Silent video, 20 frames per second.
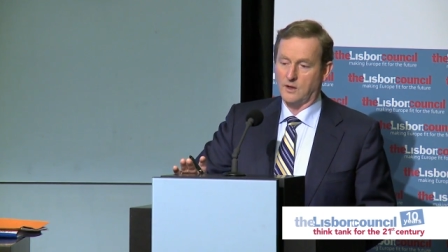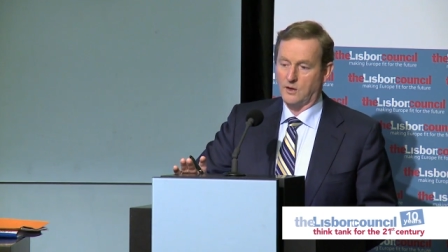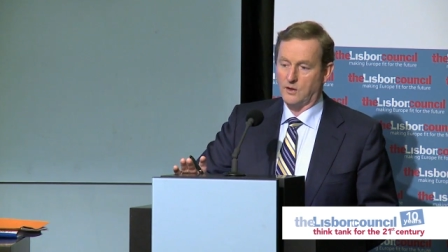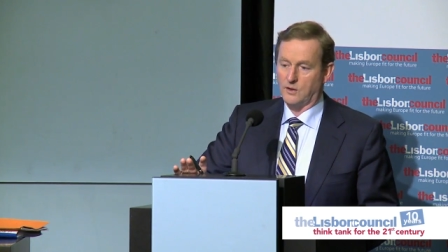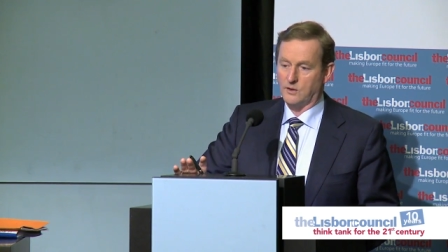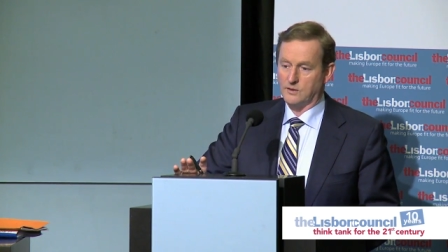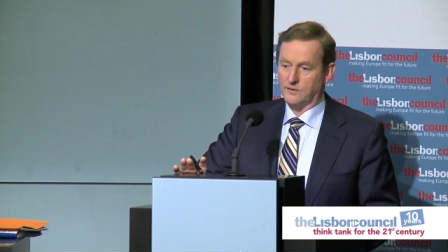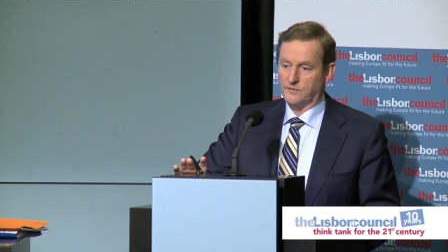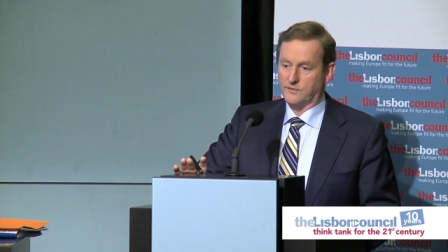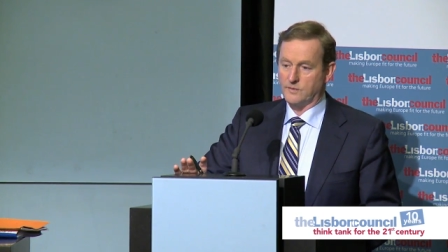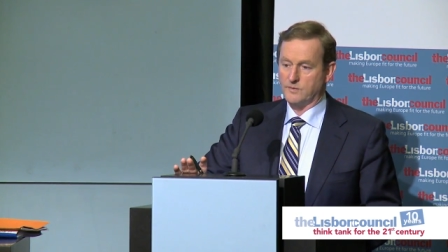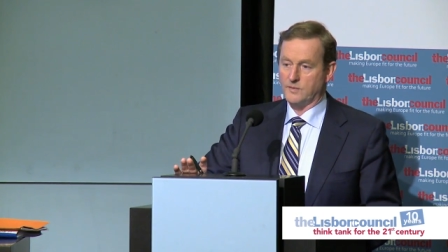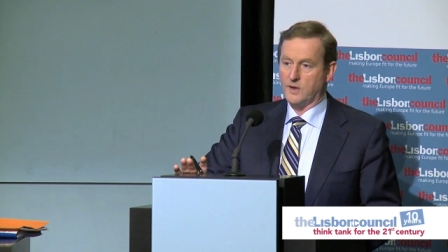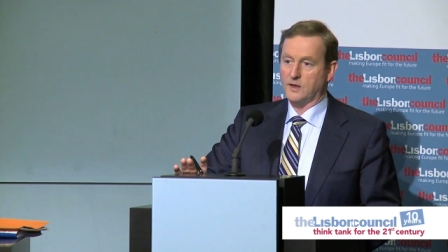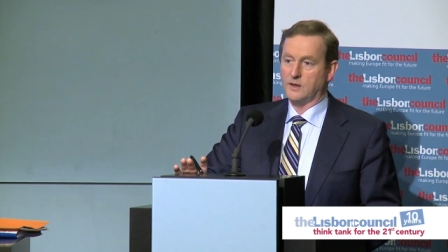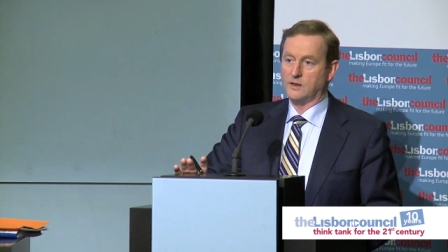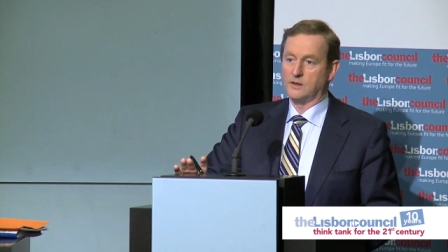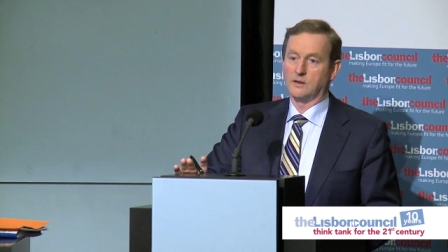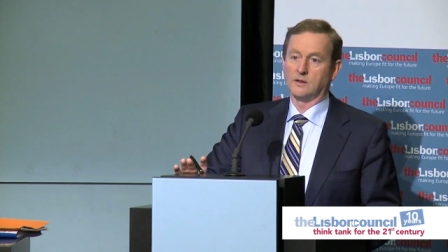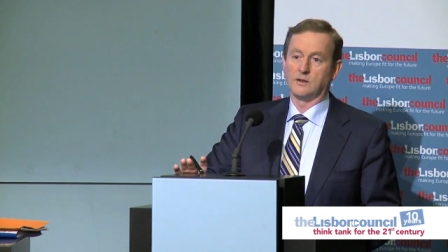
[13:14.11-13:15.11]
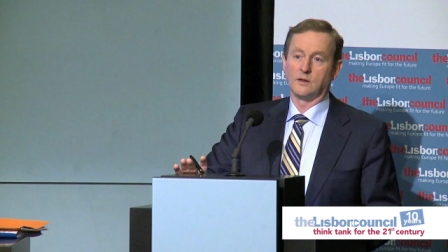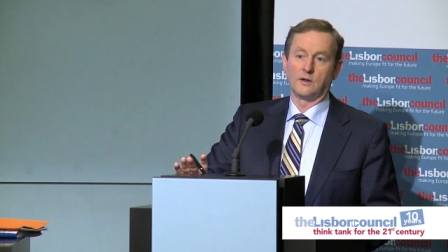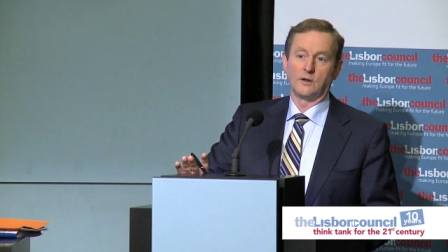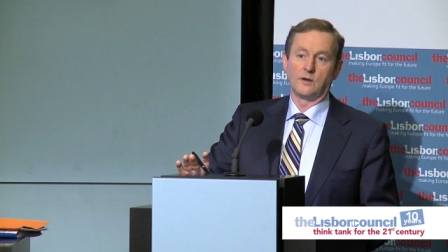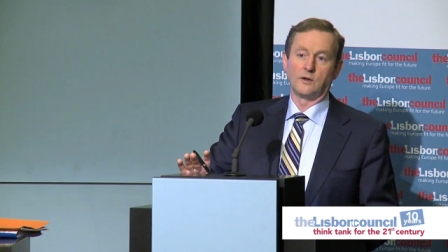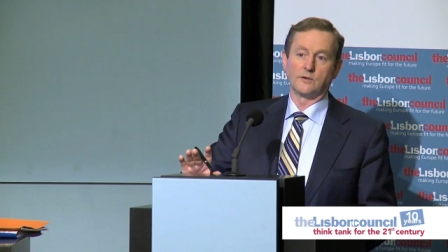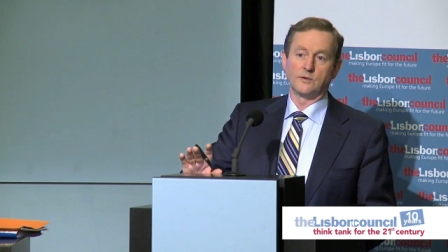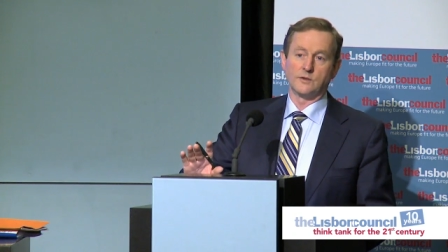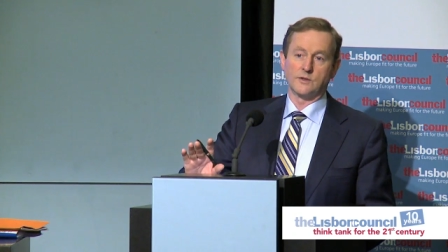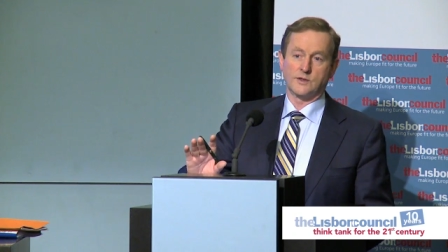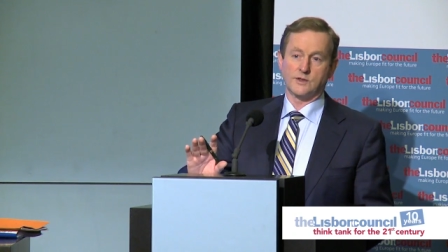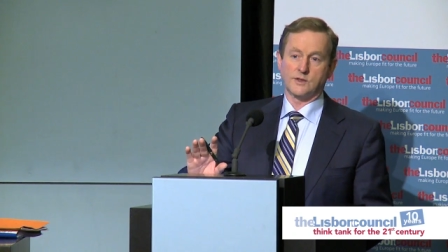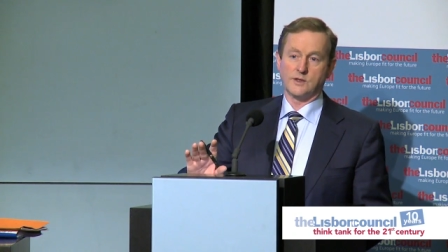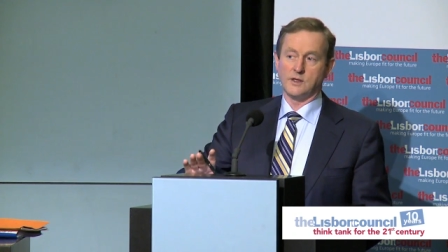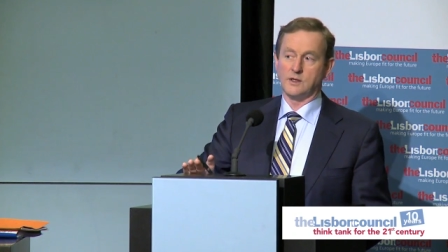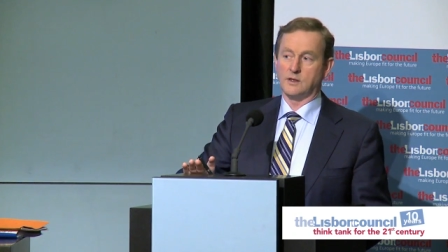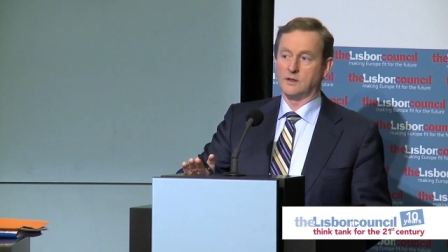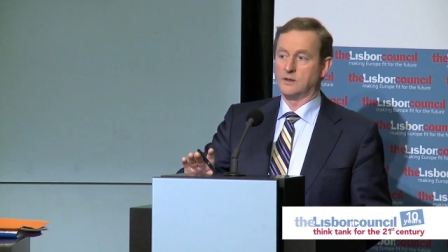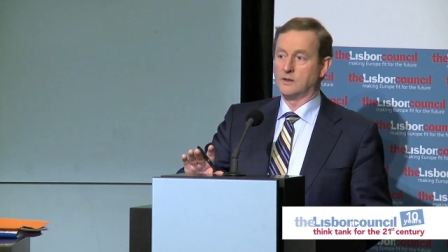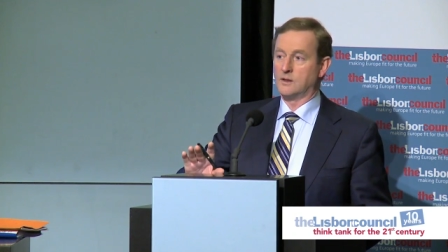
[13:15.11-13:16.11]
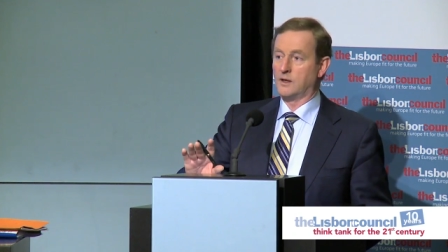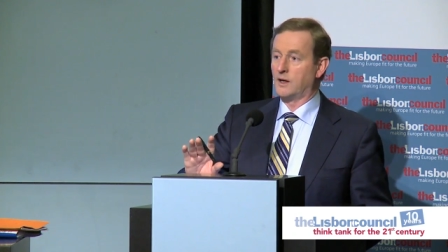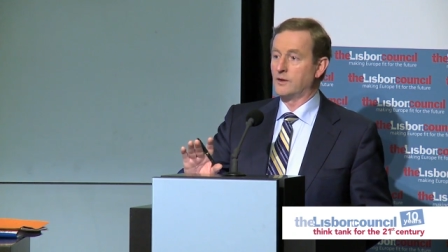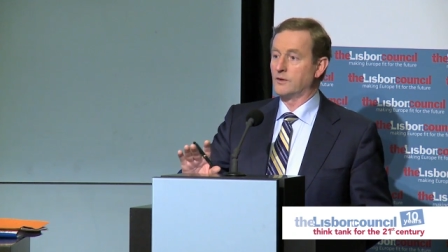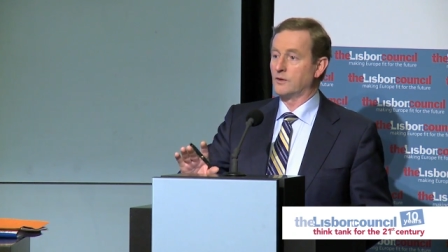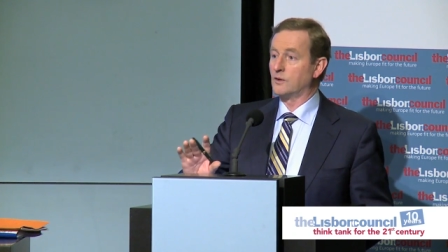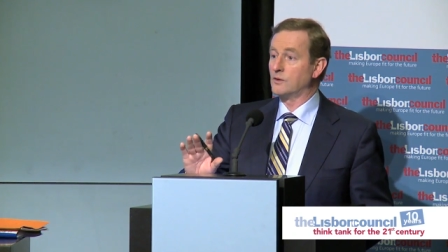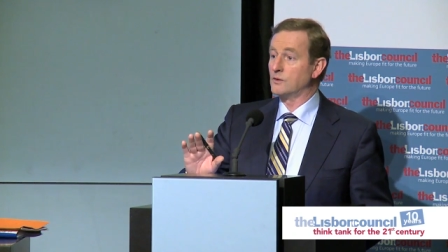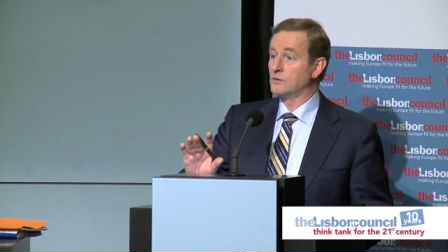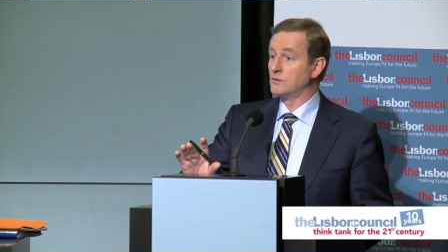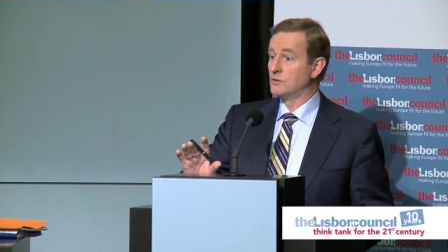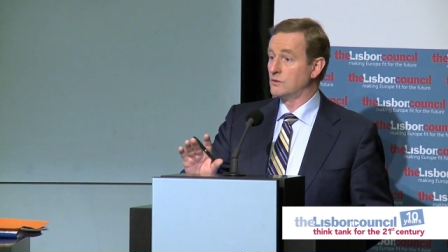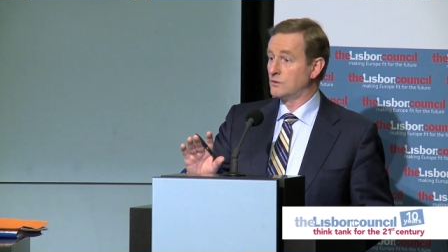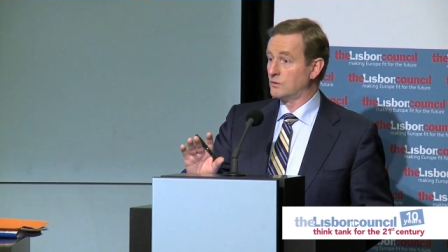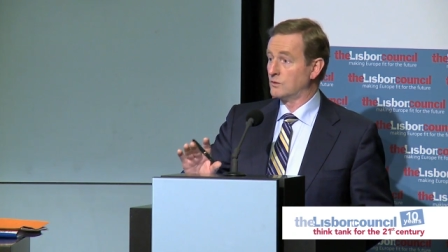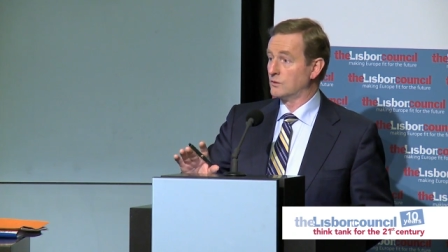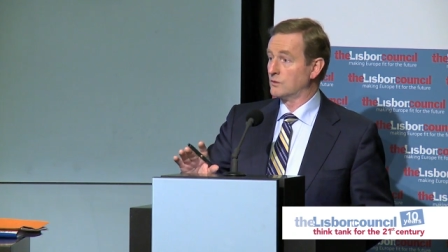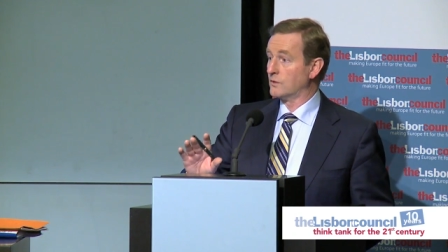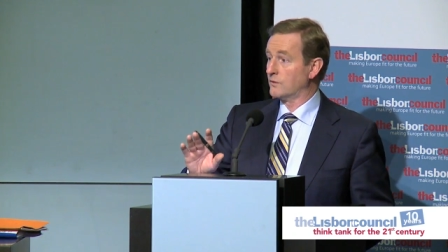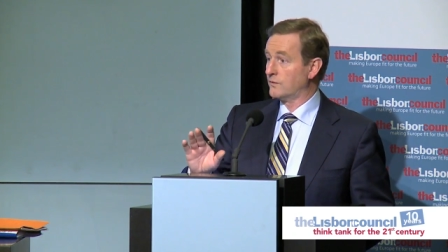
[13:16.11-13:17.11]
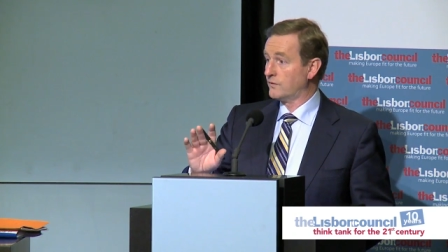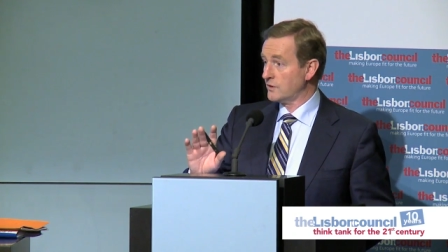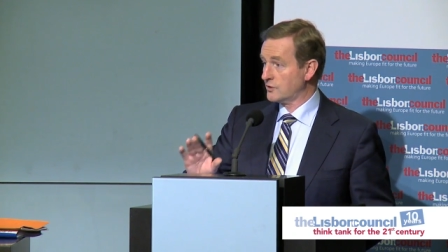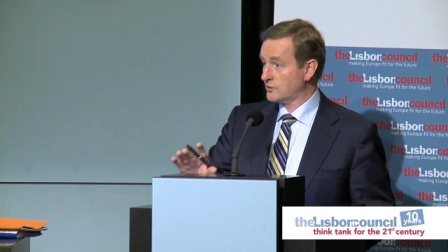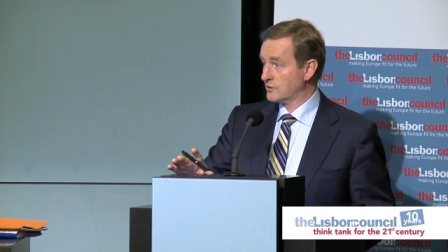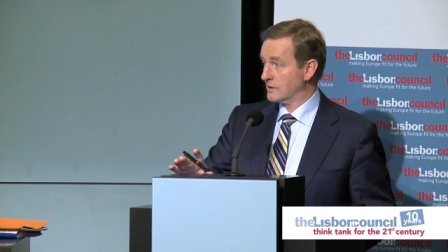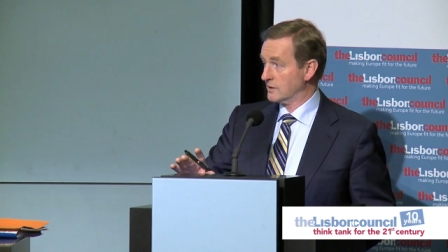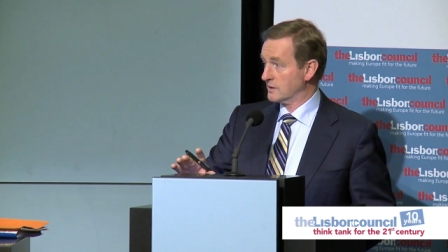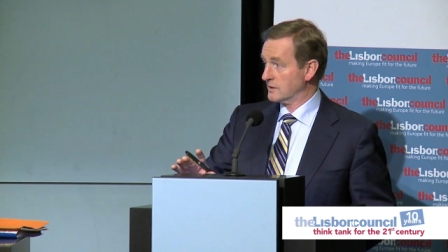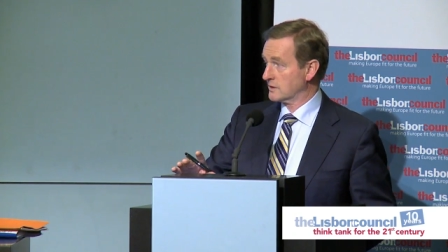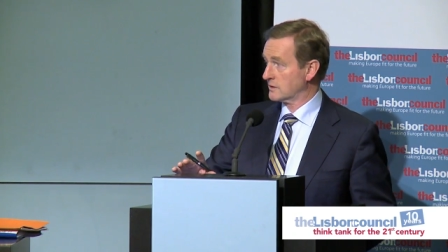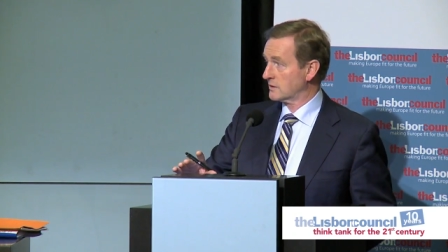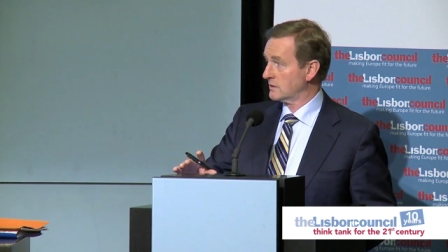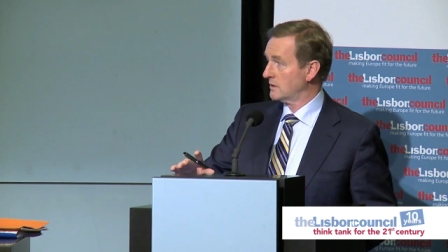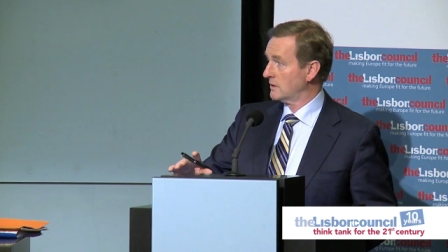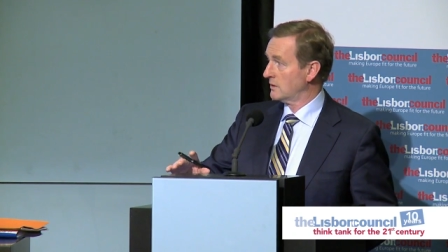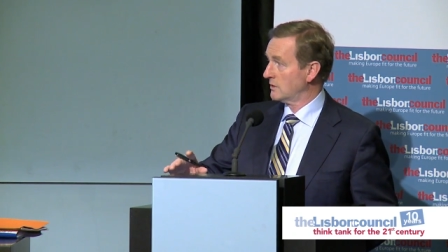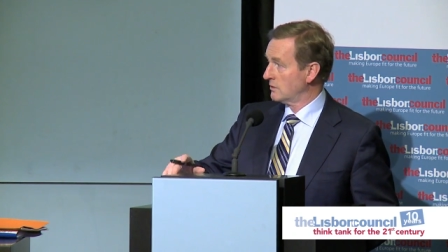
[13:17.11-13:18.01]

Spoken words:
all of the many unseen and unknown officials